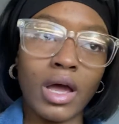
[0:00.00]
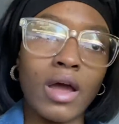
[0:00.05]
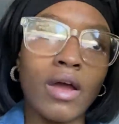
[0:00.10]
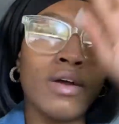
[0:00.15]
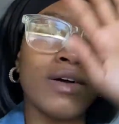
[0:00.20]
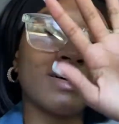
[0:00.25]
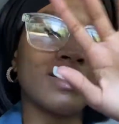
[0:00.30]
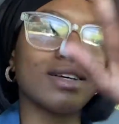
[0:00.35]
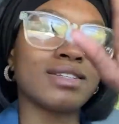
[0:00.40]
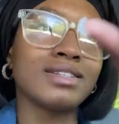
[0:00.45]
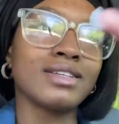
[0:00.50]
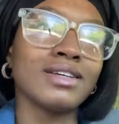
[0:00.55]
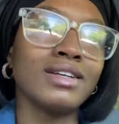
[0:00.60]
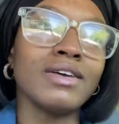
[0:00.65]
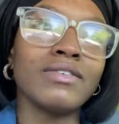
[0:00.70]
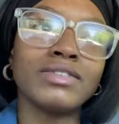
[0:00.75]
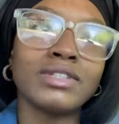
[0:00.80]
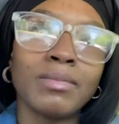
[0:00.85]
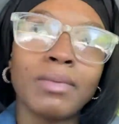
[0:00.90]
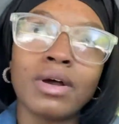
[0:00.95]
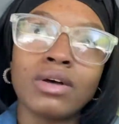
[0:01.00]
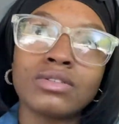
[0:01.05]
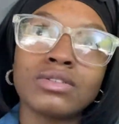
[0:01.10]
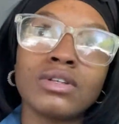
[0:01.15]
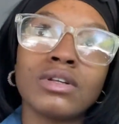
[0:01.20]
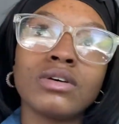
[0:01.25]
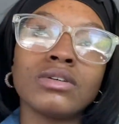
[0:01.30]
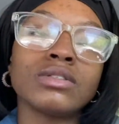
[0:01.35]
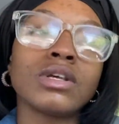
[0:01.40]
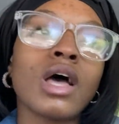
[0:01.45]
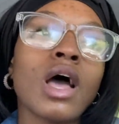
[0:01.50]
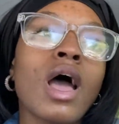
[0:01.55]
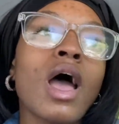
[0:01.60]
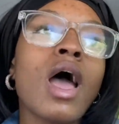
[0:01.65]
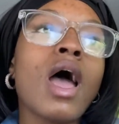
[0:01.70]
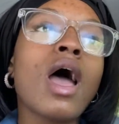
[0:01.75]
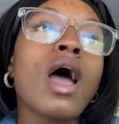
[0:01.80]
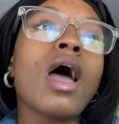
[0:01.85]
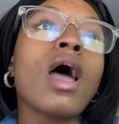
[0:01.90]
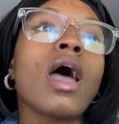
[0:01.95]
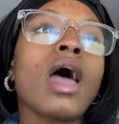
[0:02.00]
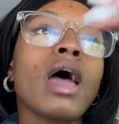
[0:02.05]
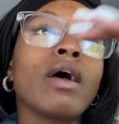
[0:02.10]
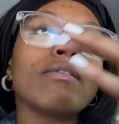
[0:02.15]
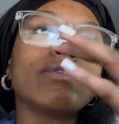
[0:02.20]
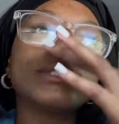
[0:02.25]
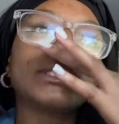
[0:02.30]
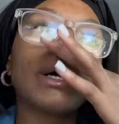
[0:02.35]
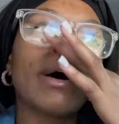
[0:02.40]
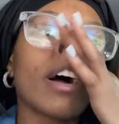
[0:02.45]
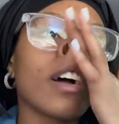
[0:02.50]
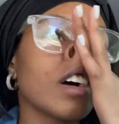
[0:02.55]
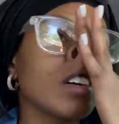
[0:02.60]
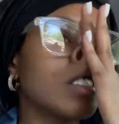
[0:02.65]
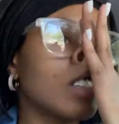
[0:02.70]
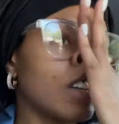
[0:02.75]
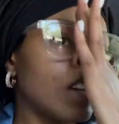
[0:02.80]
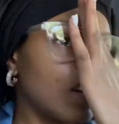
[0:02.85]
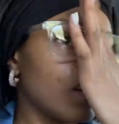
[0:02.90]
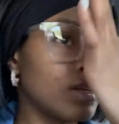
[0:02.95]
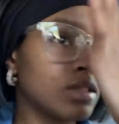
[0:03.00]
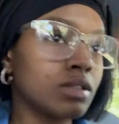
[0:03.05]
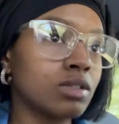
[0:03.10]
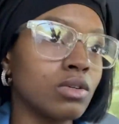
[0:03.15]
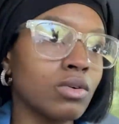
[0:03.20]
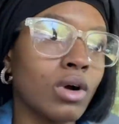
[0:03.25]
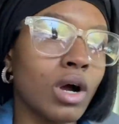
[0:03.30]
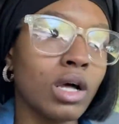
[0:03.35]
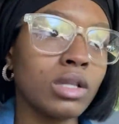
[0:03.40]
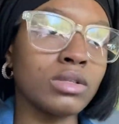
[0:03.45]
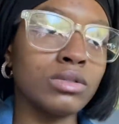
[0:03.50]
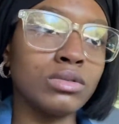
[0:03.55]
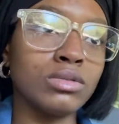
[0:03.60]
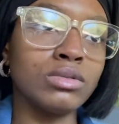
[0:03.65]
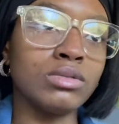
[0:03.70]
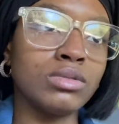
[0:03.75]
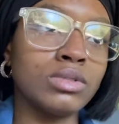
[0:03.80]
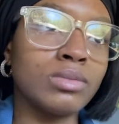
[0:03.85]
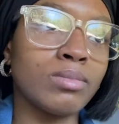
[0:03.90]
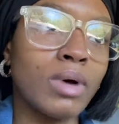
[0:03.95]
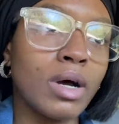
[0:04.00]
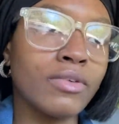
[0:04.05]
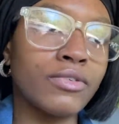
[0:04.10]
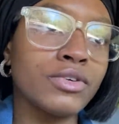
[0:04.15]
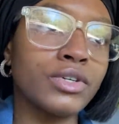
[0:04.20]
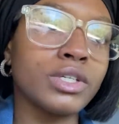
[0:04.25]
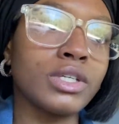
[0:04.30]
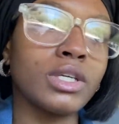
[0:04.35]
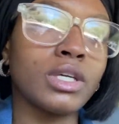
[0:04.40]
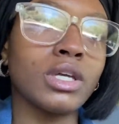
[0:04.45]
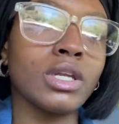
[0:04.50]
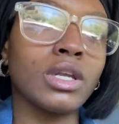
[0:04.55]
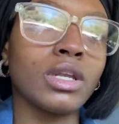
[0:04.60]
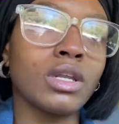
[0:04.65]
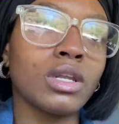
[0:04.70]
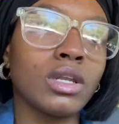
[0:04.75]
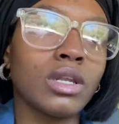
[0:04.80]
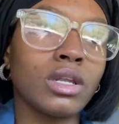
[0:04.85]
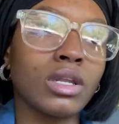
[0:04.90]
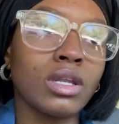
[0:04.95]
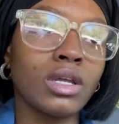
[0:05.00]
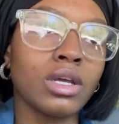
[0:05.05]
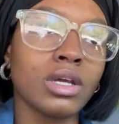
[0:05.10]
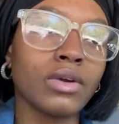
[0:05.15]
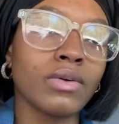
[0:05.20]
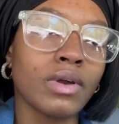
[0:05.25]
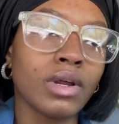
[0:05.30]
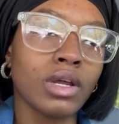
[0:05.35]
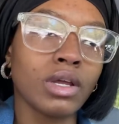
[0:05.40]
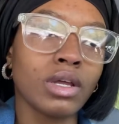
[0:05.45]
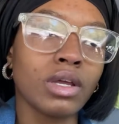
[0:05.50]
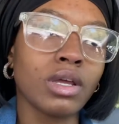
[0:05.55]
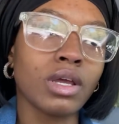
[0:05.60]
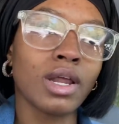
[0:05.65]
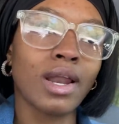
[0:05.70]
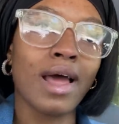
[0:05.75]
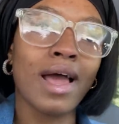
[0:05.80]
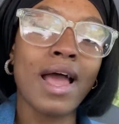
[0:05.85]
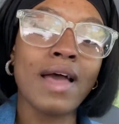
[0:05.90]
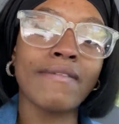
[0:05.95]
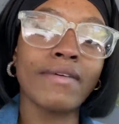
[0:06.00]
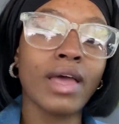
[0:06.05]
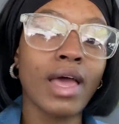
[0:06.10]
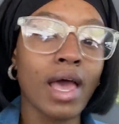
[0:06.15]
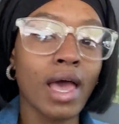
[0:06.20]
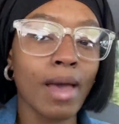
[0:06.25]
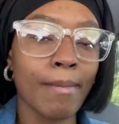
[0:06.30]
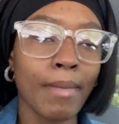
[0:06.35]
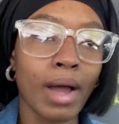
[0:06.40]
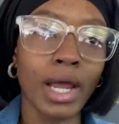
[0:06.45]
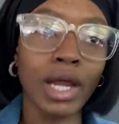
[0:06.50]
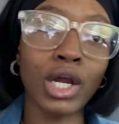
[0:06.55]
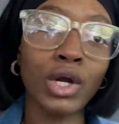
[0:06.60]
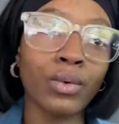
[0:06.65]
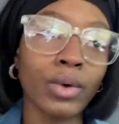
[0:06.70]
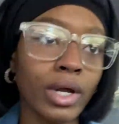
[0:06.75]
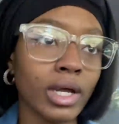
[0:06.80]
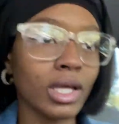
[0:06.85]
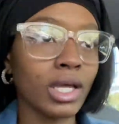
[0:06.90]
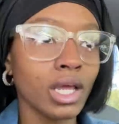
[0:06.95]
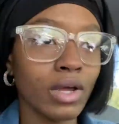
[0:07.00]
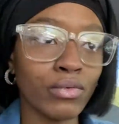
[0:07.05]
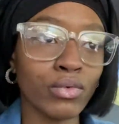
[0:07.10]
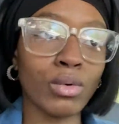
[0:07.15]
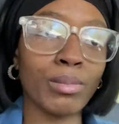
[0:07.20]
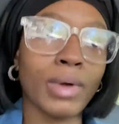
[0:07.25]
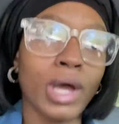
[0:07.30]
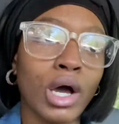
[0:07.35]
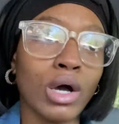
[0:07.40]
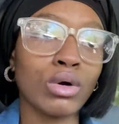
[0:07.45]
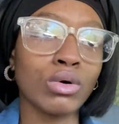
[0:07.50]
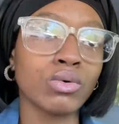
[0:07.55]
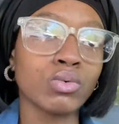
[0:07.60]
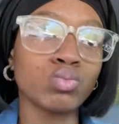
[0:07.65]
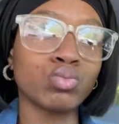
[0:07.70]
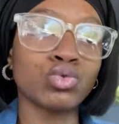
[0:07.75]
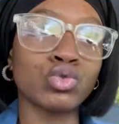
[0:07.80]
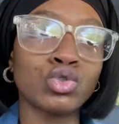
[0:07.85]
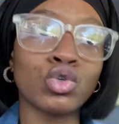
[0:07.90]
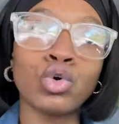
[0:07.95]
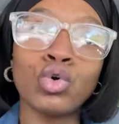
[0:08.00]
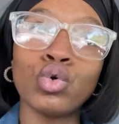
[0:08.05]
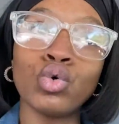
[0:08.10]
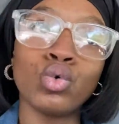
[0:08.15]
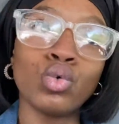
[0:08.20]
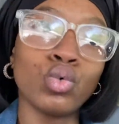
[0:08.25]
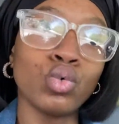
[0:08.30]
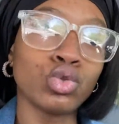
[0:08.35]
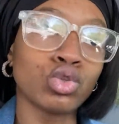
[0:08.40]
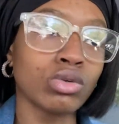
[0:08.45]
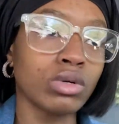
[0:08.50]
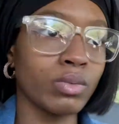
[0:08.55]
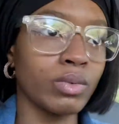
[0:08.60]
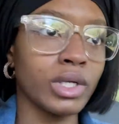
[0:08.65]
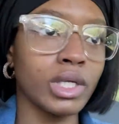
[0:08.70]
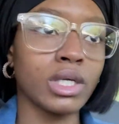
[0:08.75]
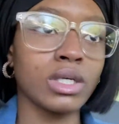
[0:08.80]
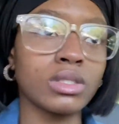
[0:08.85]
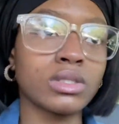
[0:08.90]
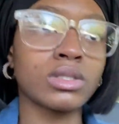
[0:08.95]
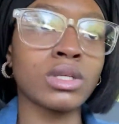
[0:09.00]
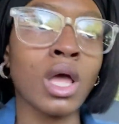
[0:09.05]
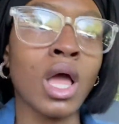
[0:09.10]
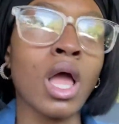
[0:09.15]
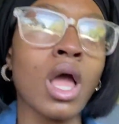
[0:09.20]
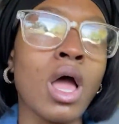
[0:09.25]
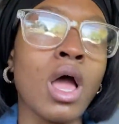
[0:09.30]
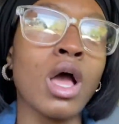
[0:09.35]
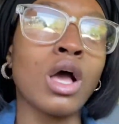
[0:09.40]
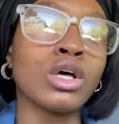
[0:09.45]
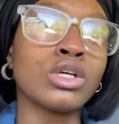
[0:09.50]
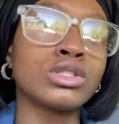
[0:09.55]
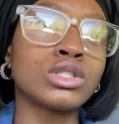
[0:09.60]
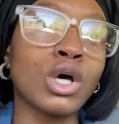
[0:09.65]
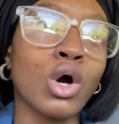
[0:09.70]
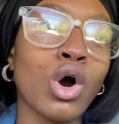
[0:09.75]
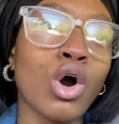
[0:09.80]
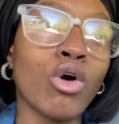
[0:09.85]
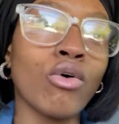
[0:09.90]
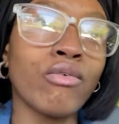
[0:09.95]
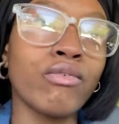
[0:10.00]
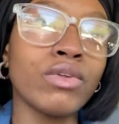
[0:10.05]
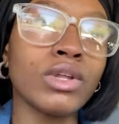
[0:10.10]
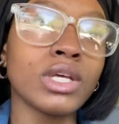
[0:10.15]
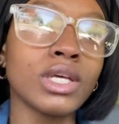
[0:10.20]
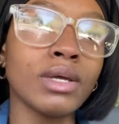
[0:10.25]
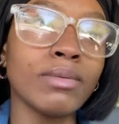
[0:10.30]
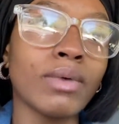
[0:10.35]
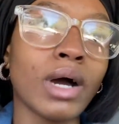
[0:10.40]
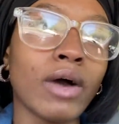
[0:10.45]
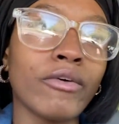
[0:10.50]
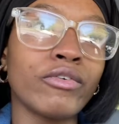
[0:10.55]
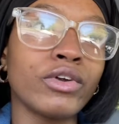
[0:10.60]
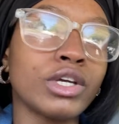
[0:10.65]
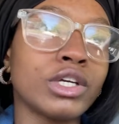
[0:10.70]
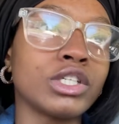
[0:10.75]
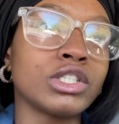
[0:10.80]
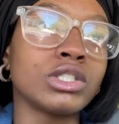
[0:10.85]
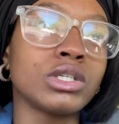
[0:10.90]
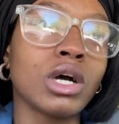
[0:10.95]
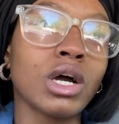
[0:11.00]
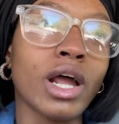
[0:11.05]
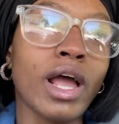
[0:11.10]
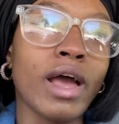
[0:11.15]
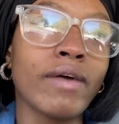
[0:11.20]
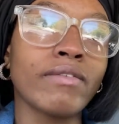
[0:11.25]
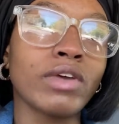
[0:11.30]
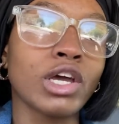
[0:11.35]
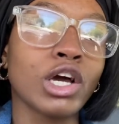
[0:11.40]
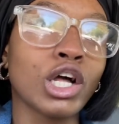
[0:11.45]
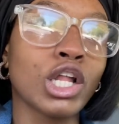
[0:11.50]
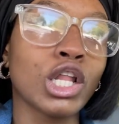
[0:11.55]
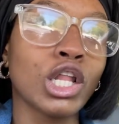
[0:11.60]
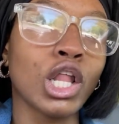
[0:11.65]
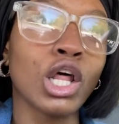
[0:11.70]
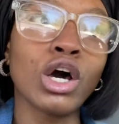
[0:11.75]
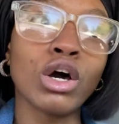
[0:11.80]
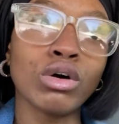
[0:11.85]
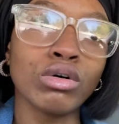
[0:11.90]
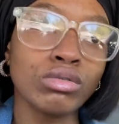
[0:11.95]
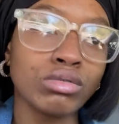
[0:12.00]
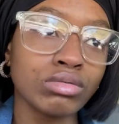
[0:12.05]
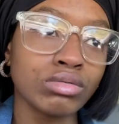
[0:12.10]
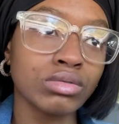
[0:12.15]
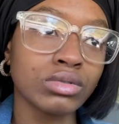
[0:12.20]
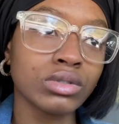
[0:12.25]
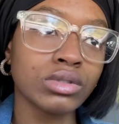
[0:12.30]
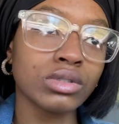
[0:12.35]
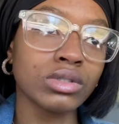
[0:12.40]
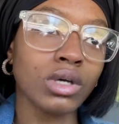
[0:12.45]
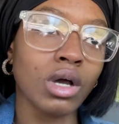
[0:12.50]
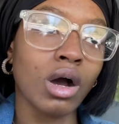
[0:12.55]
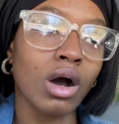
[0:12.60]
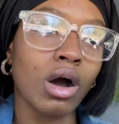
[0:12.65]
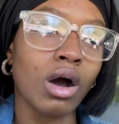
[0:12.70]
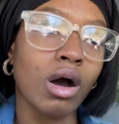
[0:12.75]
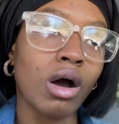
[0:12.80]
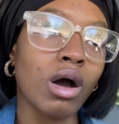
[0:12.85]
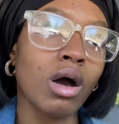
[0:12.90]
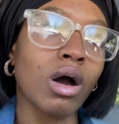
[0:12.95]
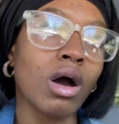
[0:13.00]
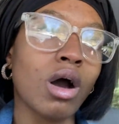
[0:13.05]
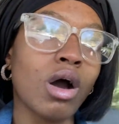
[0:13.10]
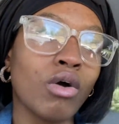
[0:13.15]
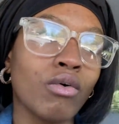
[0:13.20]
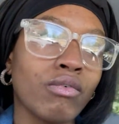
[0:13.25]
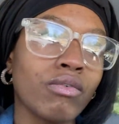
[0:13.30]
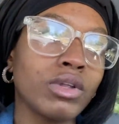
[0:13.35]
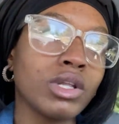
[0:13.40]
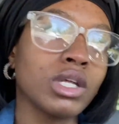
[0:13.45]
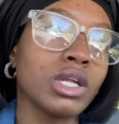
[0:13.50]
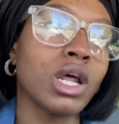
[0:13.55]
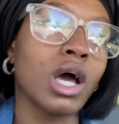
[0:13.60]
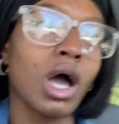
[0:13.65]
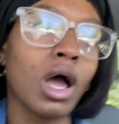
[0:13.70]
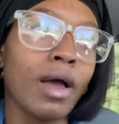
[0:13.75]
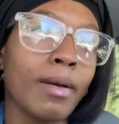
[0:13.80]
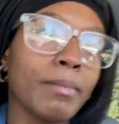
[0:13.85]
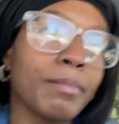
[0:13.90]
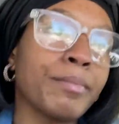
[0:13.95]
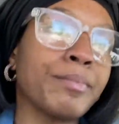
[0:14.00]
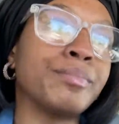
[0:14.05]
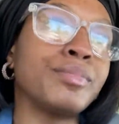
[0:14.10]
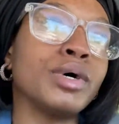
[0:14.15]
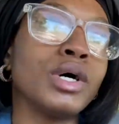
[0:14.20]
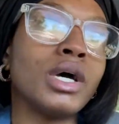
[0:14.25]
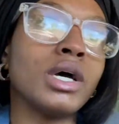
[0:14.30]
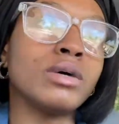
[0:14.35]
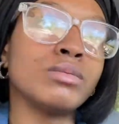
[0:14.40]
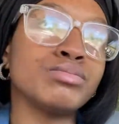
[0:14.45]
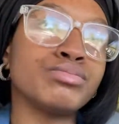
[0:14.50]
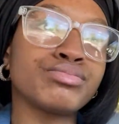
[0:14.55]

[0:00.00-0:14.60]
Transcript: I said every time I go to every time I go to the hair store, I lose my freaking earring. And I haven't had my earring in for about two, three weeks. So hopefully my freaking junk haven't closed, y'all. Hopefully not. But